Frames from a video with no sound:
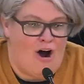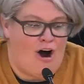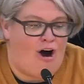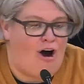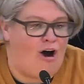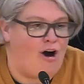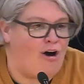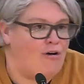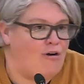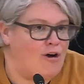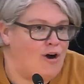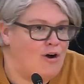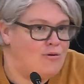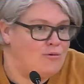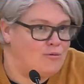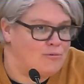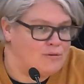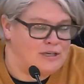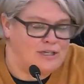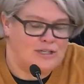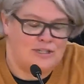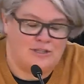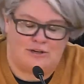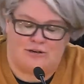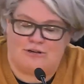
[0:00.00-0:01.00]
Our own
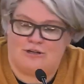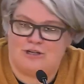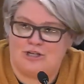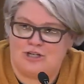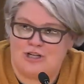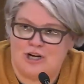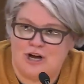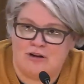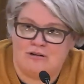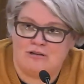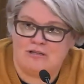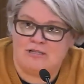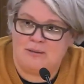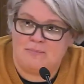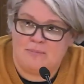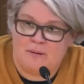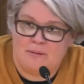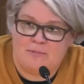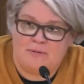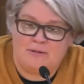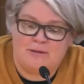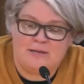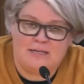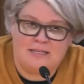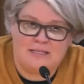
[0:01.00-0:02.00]
research shows that
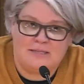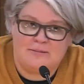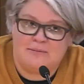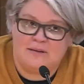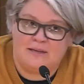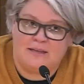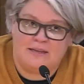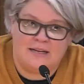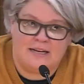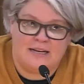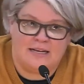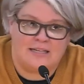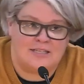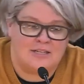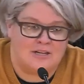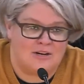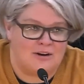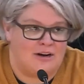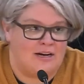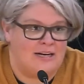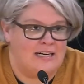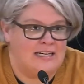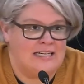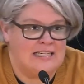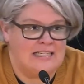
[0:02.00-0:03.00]
people with disabilities and
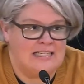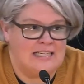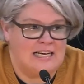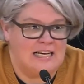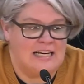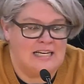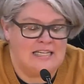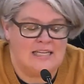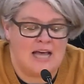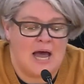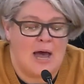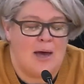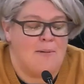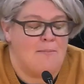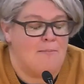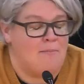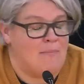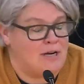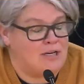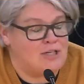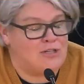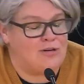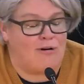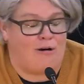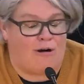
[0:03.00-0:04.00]
chronic disease
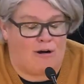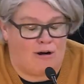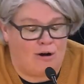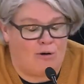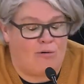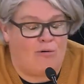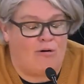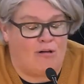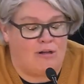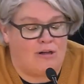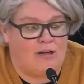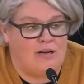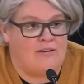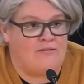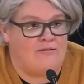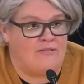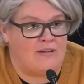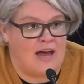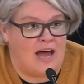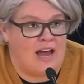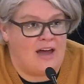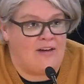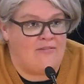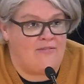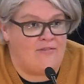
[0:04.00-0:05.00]
measure our quality of
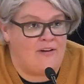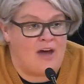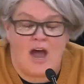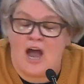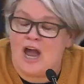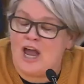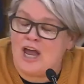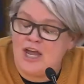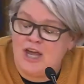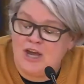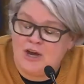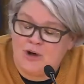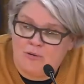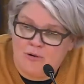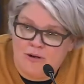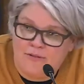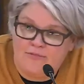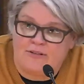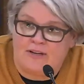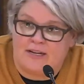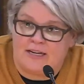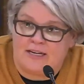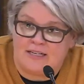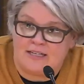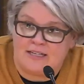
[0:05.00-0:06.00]
life
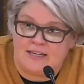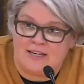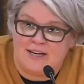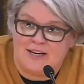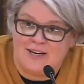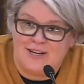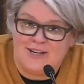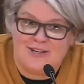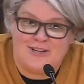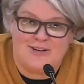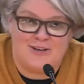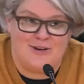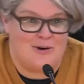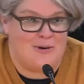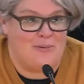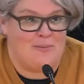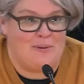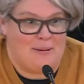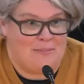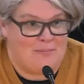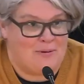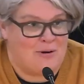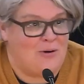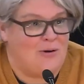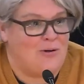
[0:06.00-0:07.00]
equivalent to
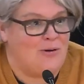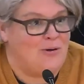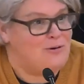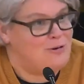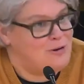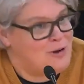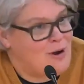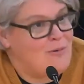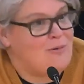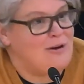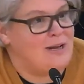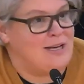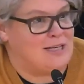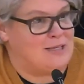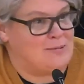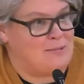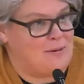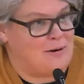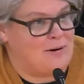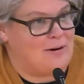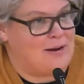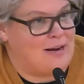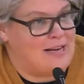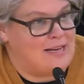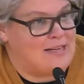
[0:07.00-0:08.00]
people who don't
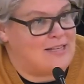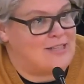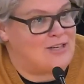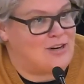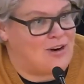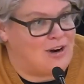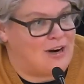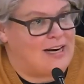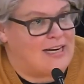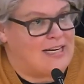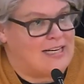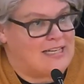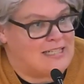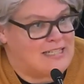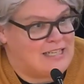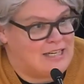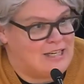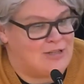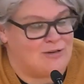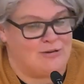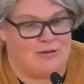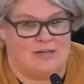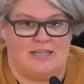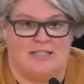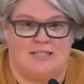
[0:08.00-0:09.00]
experience chronic
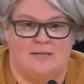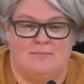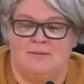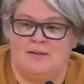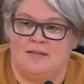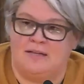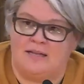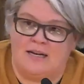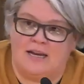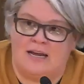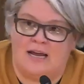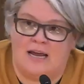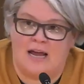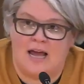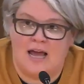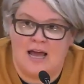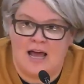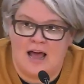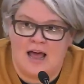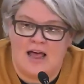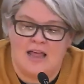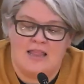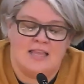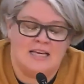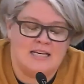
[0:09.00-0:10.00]
disease or disability.
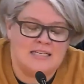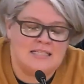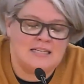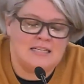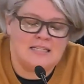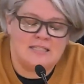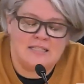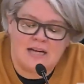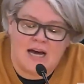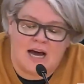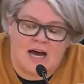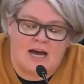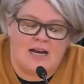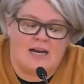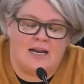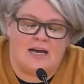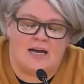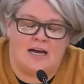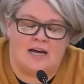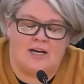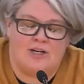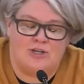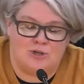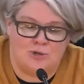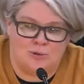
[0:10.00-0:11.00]
This is not
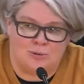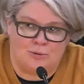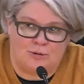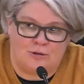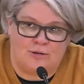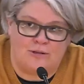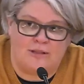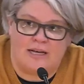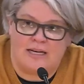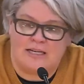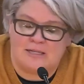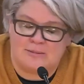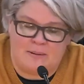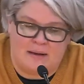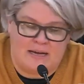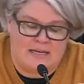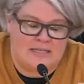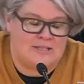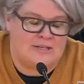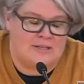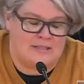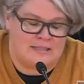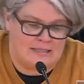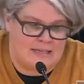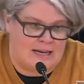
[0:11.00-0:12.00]
a tool that is
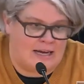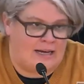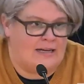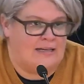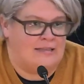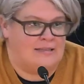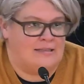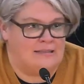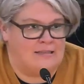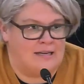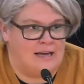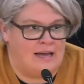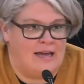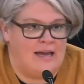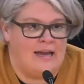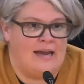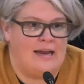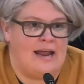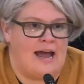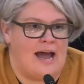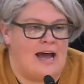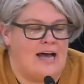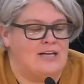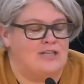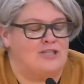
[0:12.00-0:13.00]
based on science. It
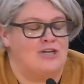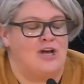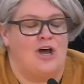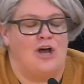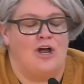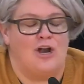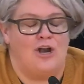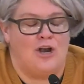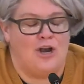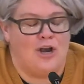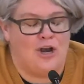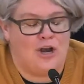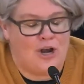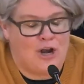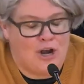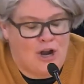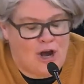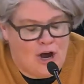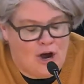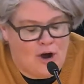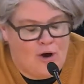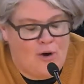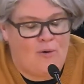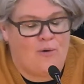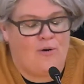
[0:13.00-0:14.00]
has
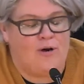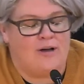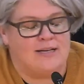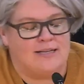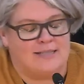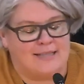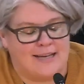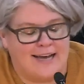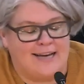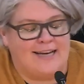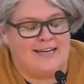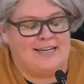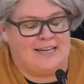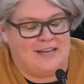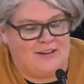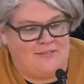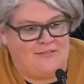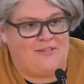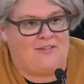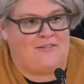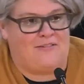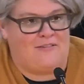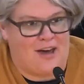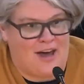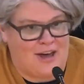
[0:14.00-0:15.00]
no
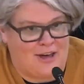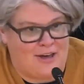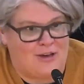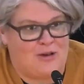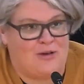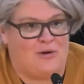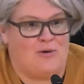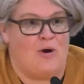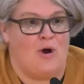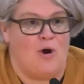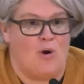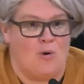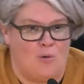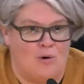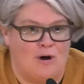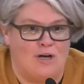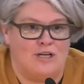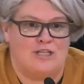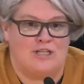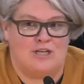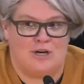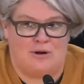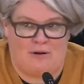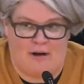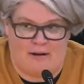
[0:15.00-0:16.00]
scientific value
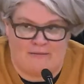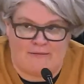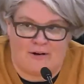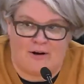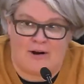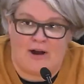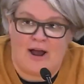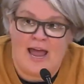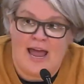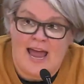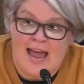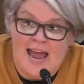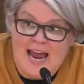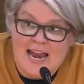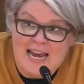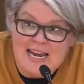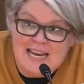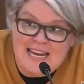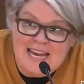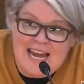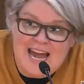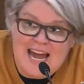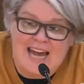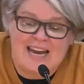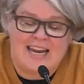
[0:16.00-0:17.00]
whatsoever.
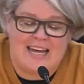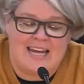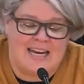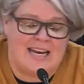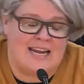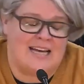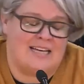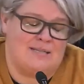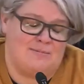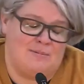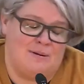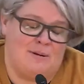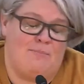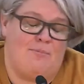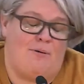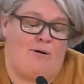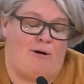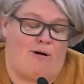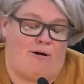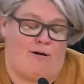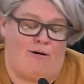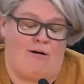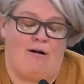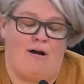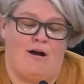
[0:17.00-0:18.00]
And yet it has been
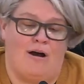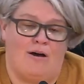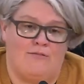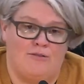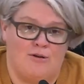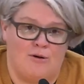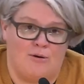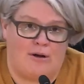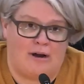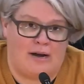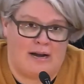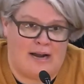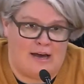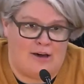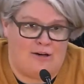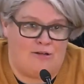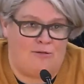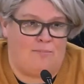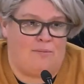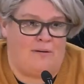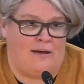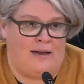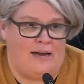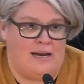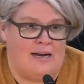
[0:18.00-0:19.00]
part of the Oregon Health
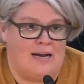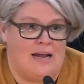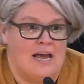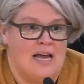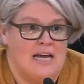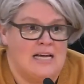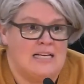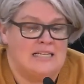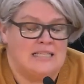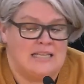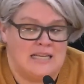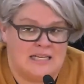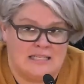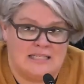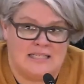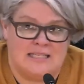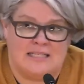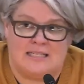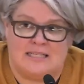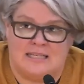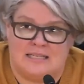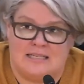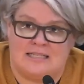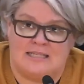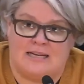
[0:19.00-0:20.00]
Plan since
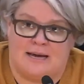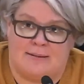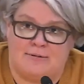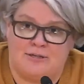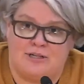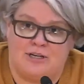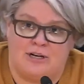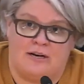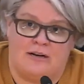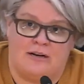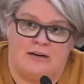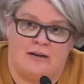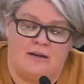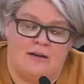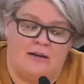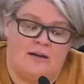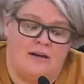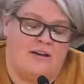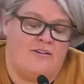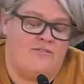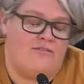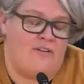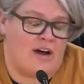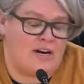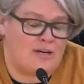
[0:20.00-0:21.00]
its inception.
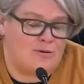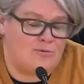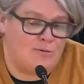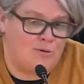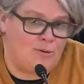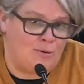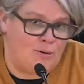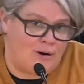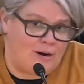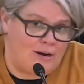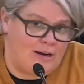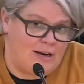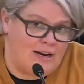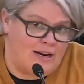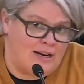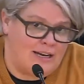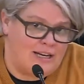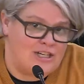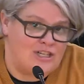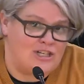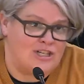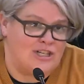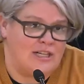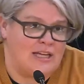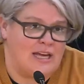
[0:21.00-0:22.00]
In fact, when Oregon
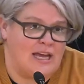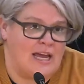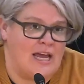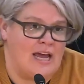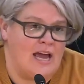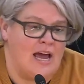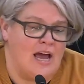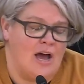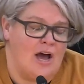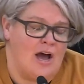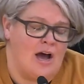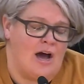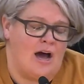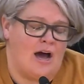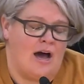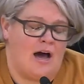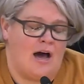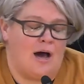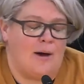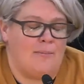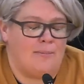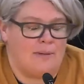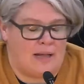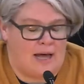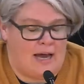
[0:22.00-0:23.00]
initially
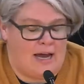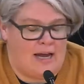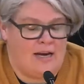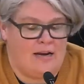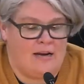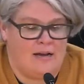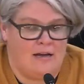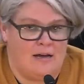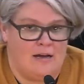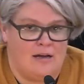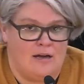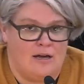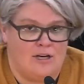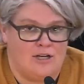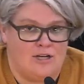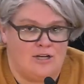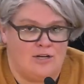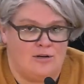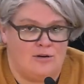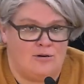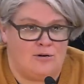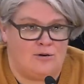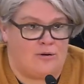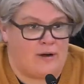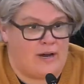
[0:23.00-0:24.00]
applied
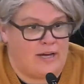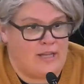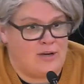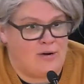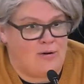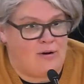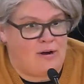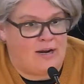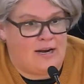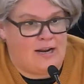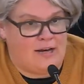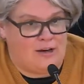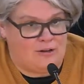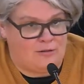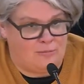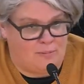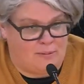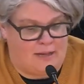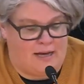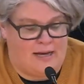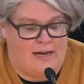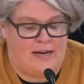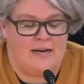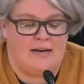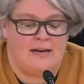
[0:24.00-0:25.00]
to create the Oregon Health
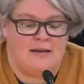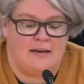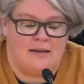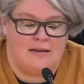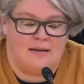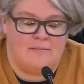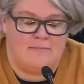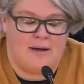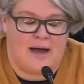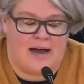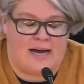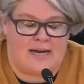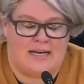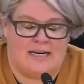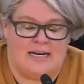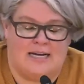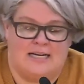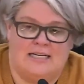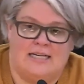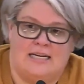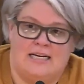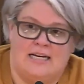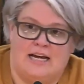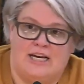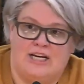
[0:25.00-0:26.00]
Plan back in
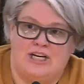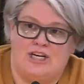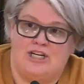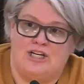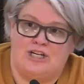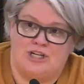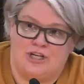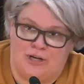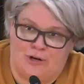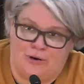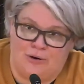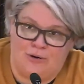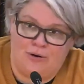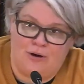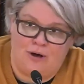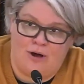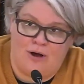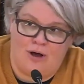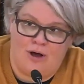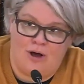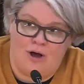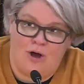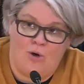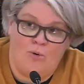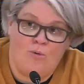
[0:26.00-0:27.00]
1992,
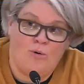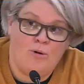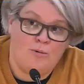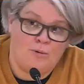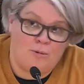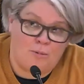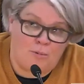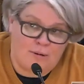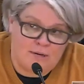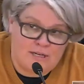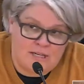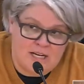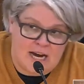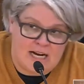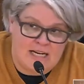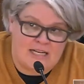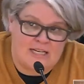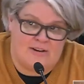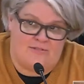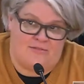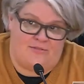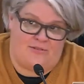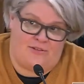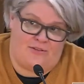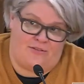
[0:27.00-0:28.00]
we were
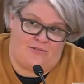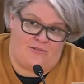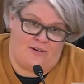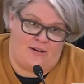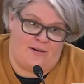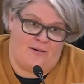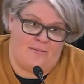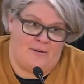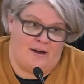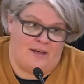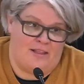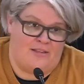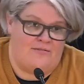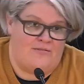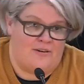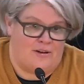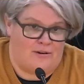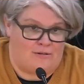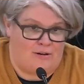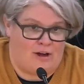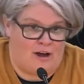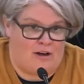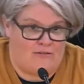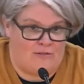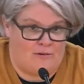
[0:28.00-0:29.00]
rejected by the
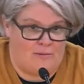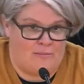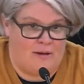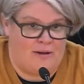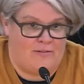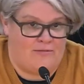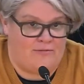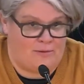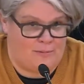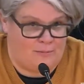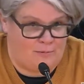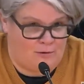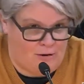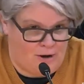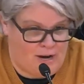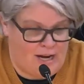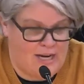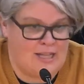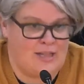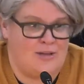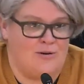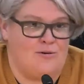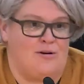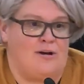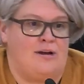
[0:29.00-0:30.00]
federal government from
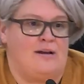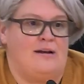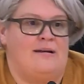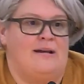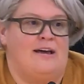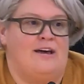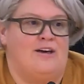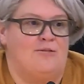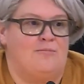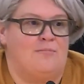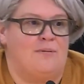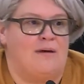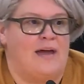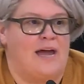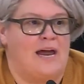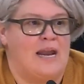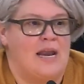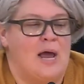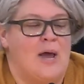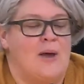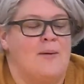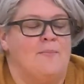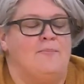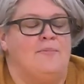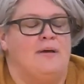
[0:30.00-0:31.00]
creating the Oregon Health Plan
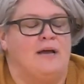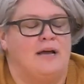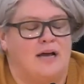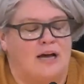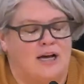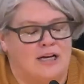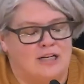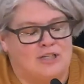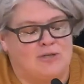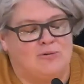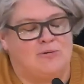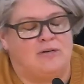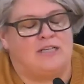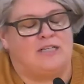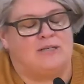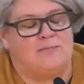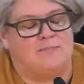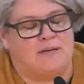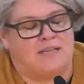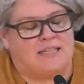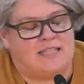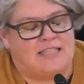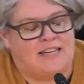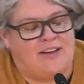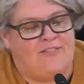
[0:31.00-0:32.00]
because we
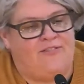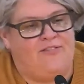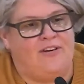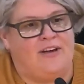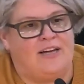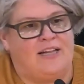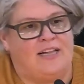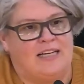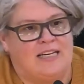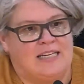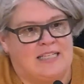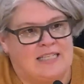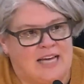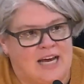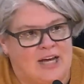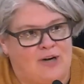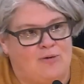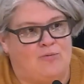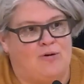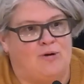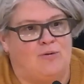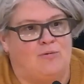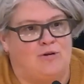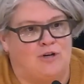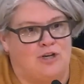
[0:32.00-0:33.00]
specifically said
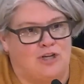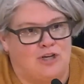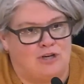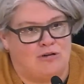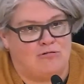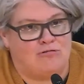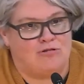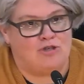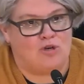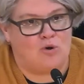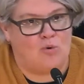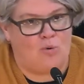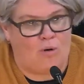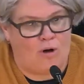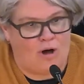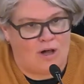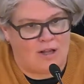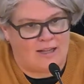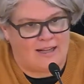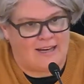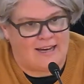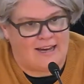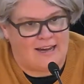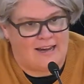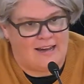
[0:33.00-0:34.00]
we would use
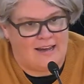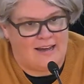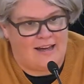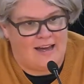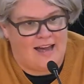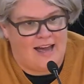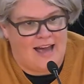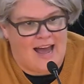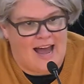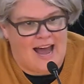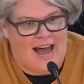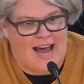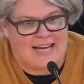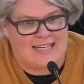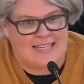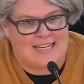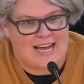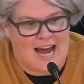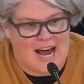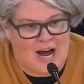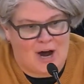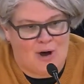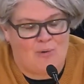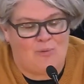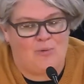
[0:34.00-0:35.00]
QALY as
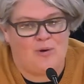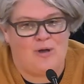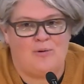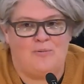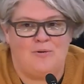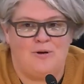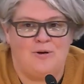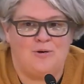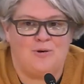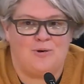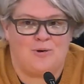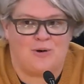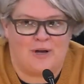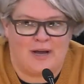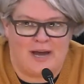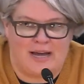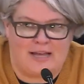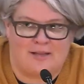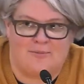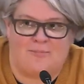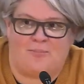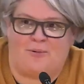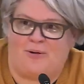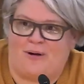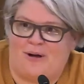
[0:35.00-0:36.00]
how we would create
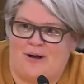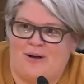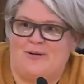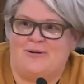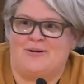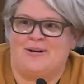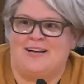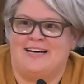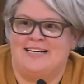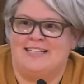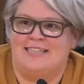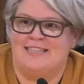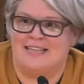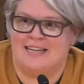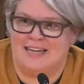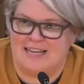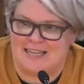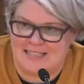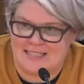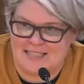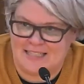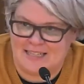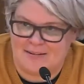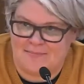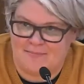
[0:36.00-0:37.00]
the prioritized
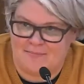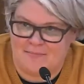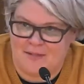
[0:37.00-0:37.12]
list.